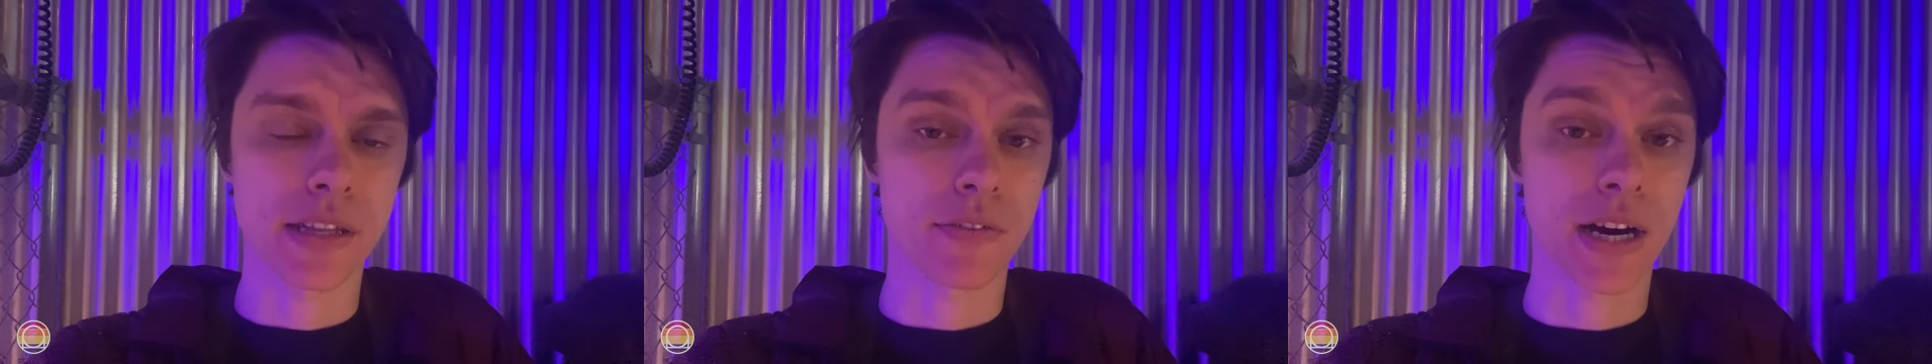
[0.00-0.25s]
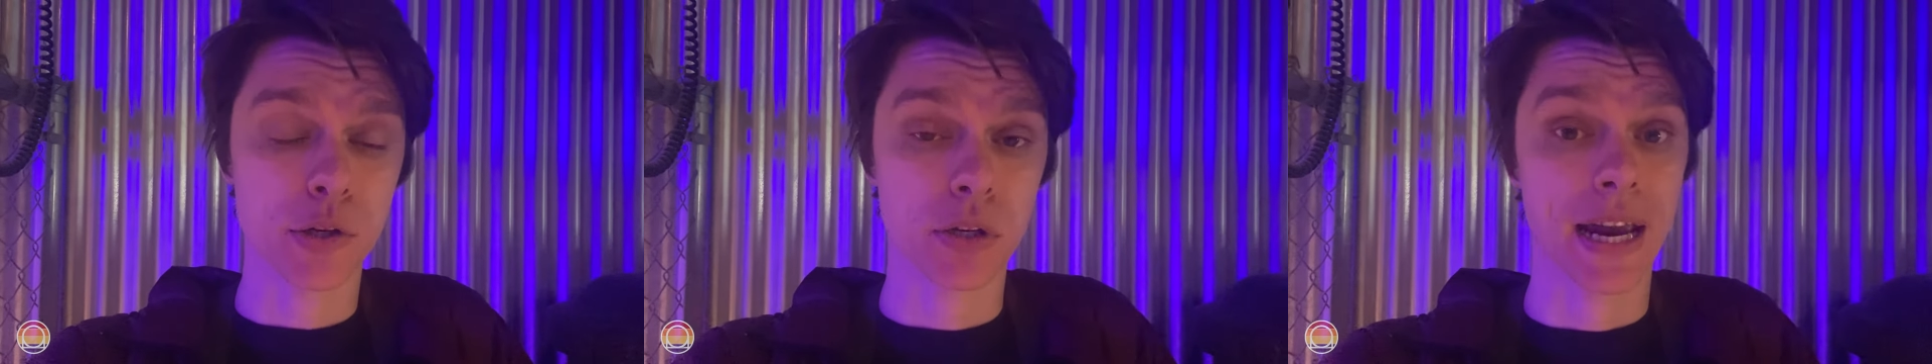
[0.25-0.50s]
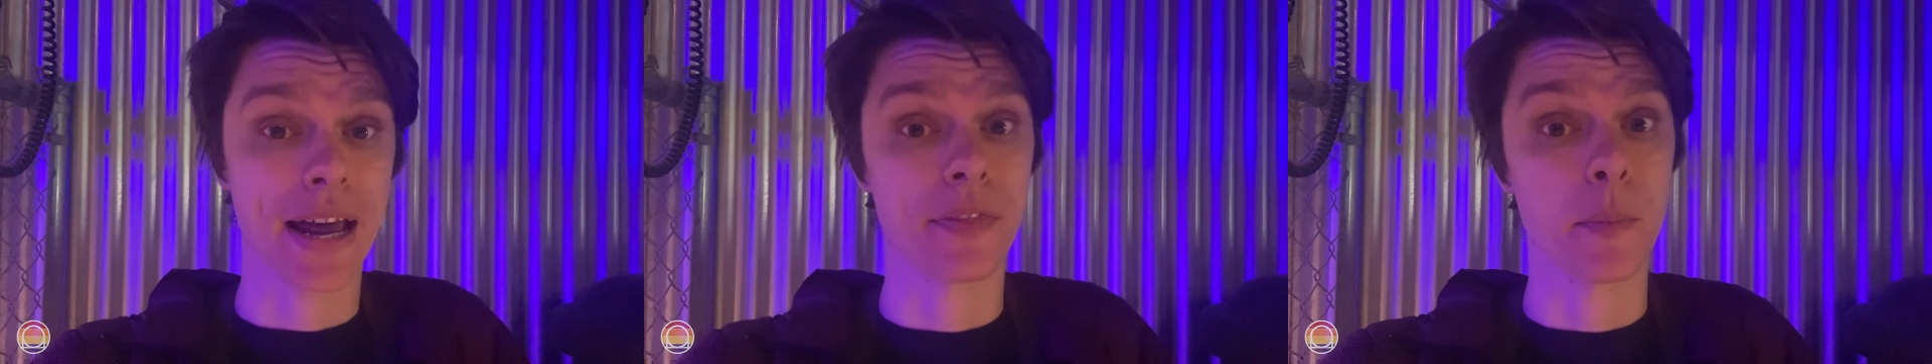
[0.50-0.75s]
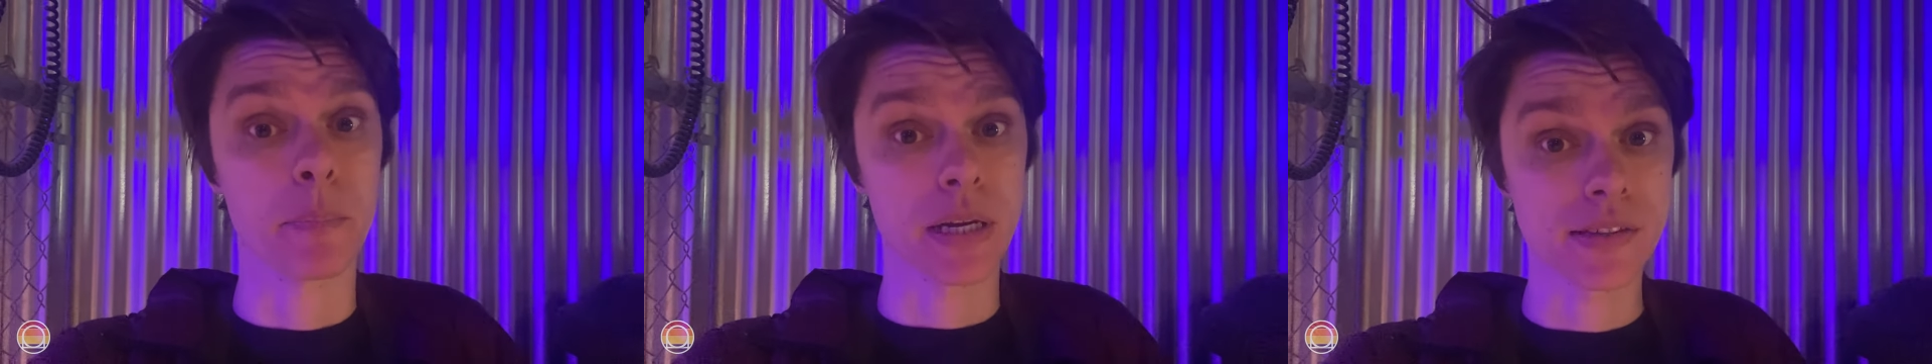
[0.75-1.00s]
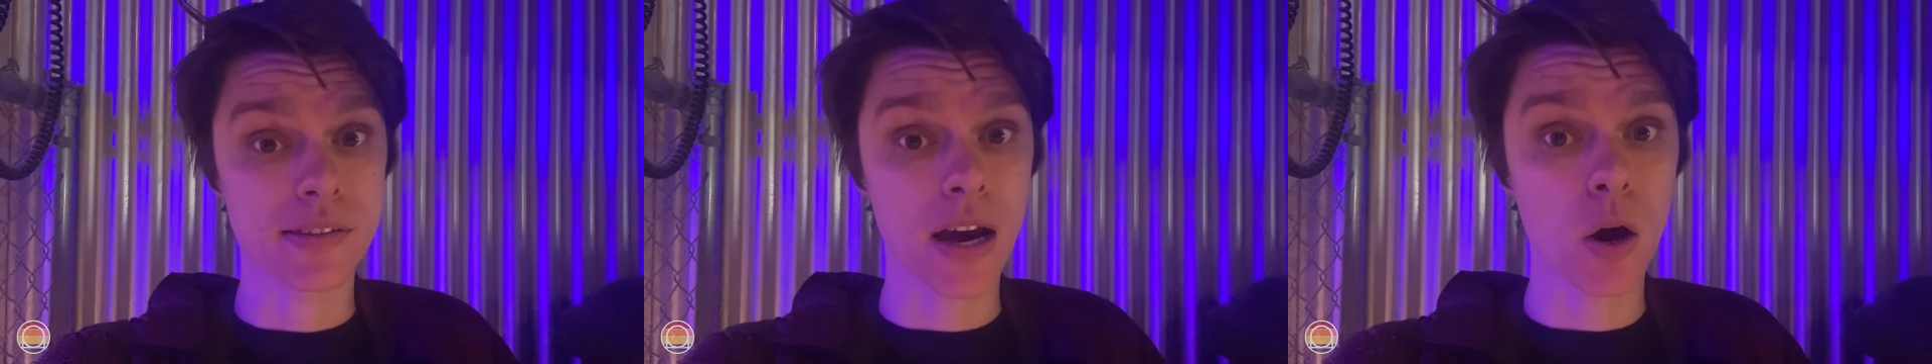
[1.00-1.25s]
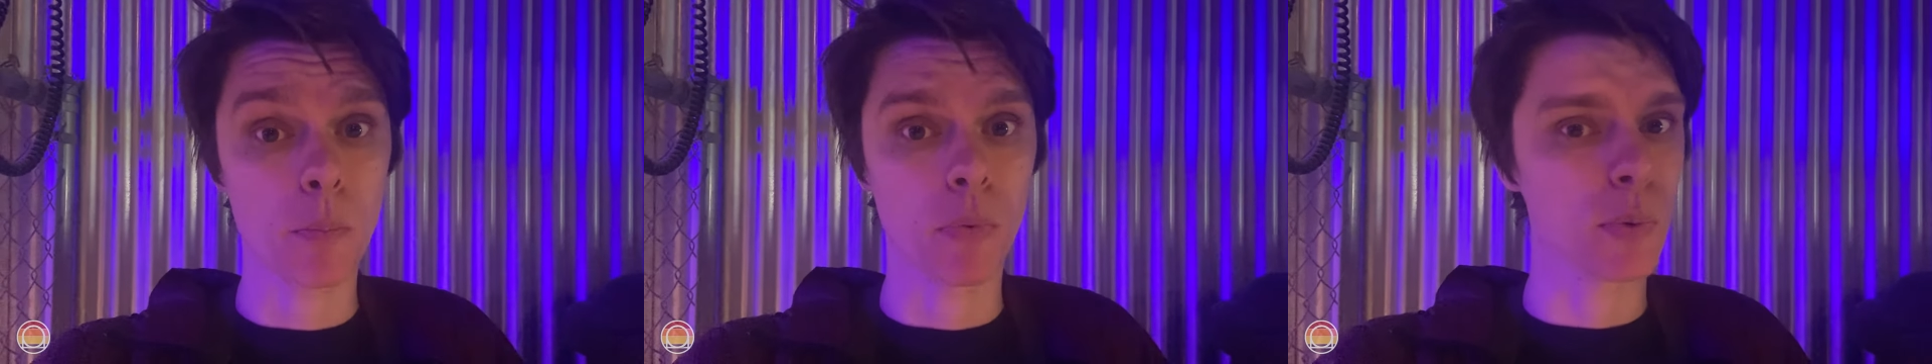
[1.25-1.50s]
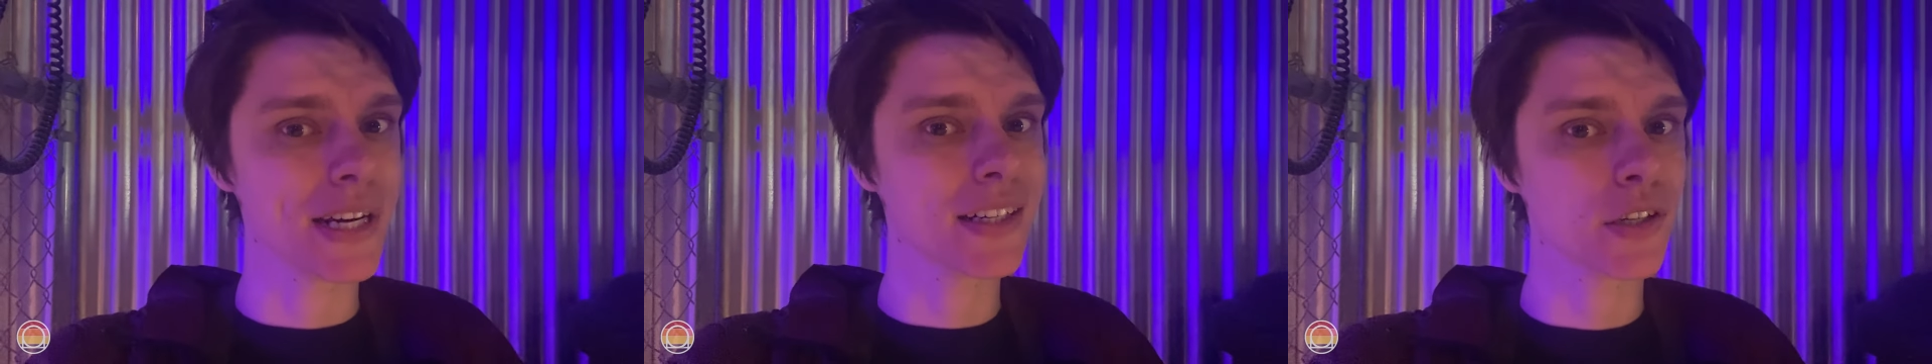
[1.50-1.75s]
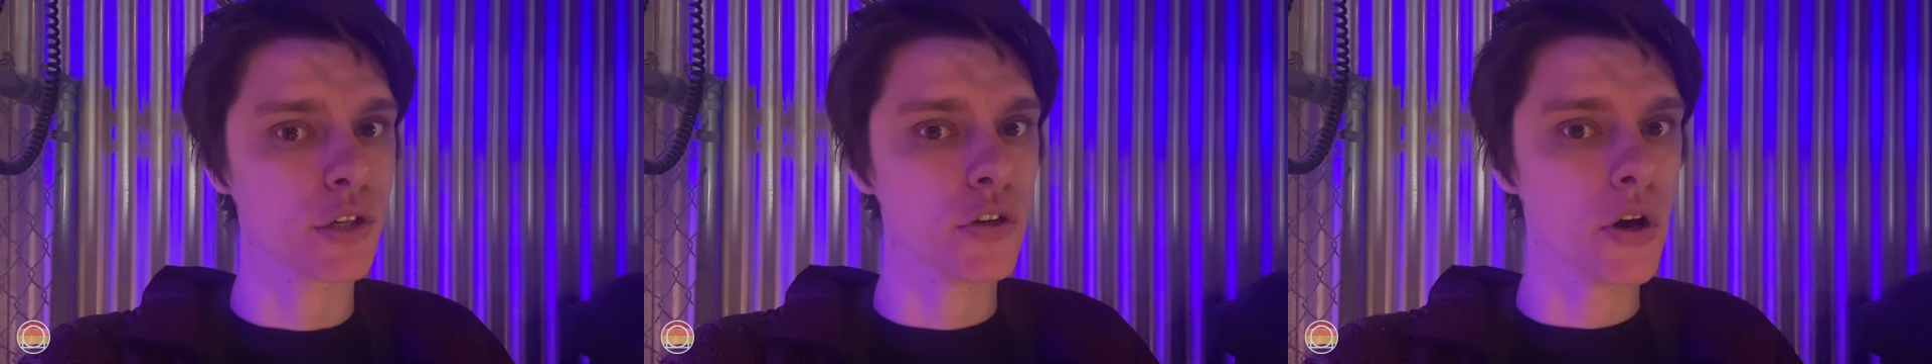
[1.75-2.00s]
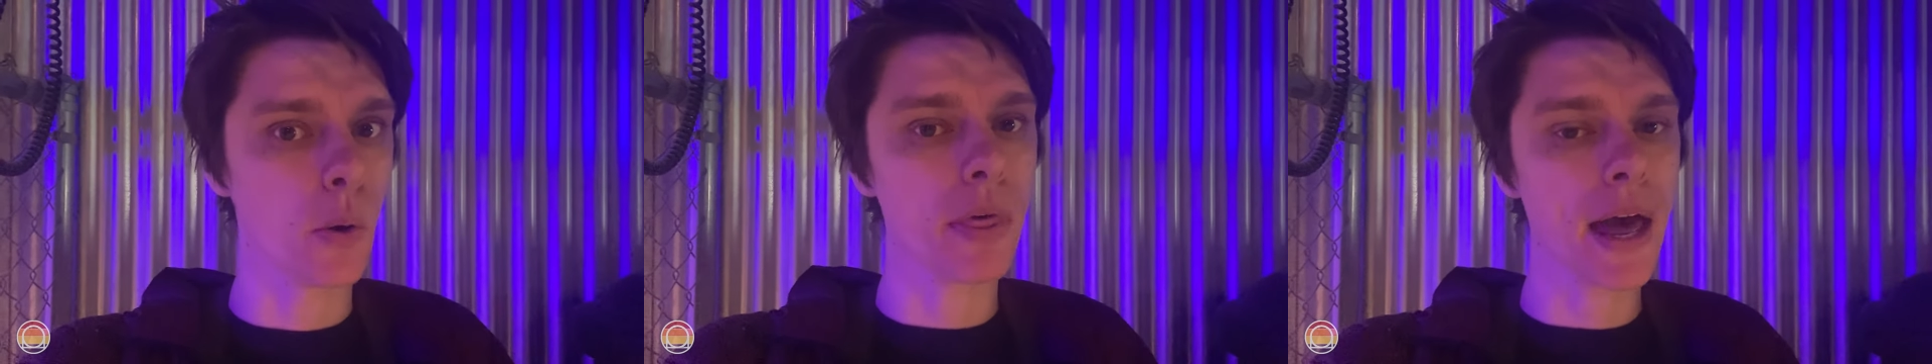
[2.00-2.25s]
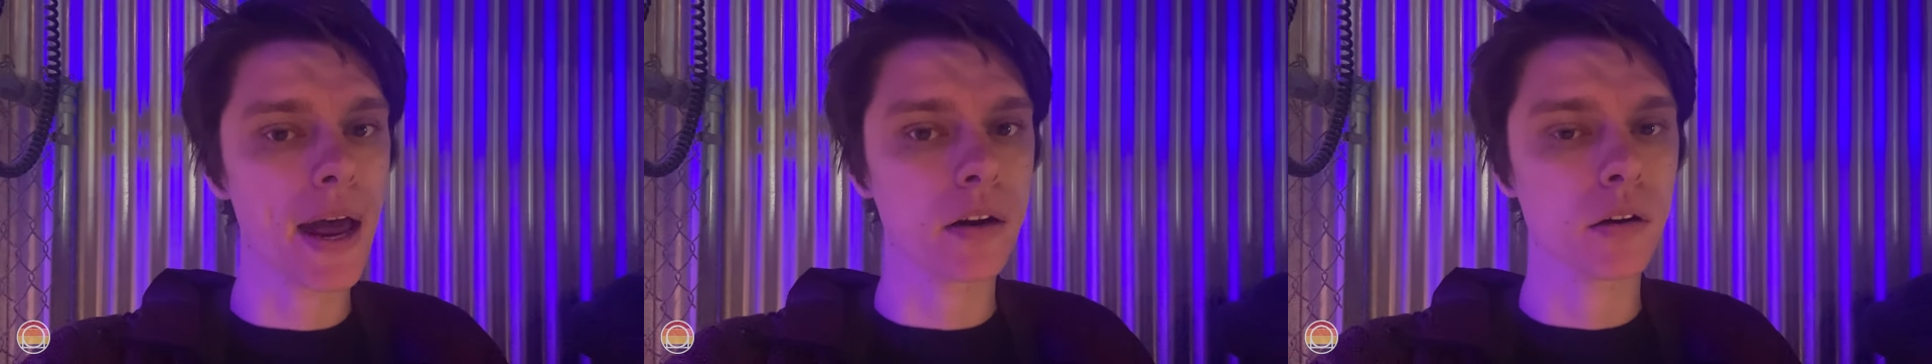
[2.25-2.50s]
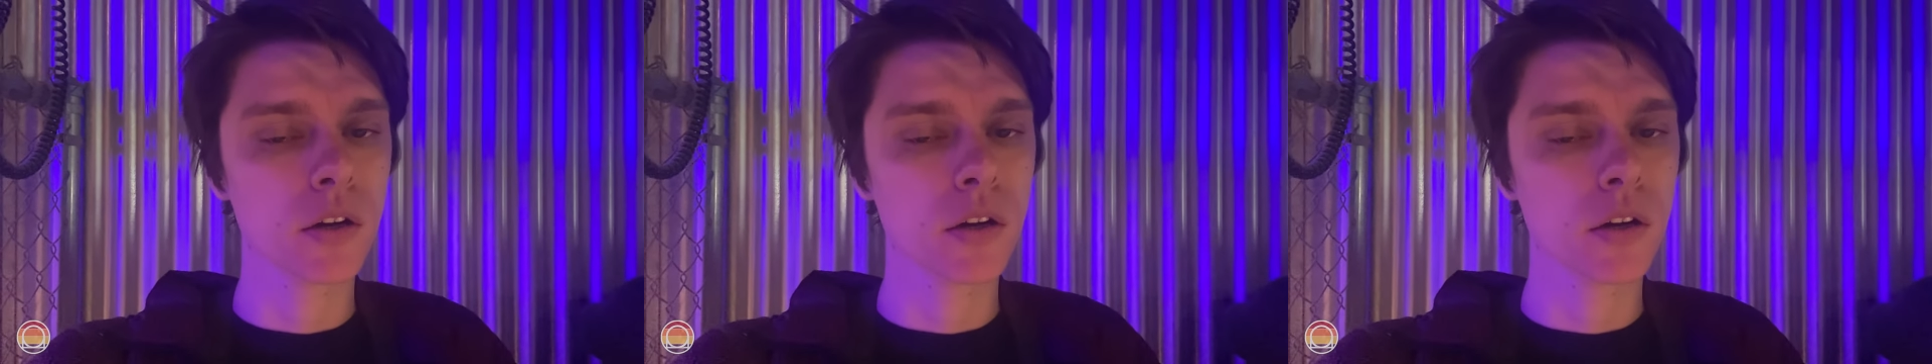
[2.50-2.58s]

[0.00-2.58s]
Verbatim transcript: they've actually had the bins out, but we didn't know that.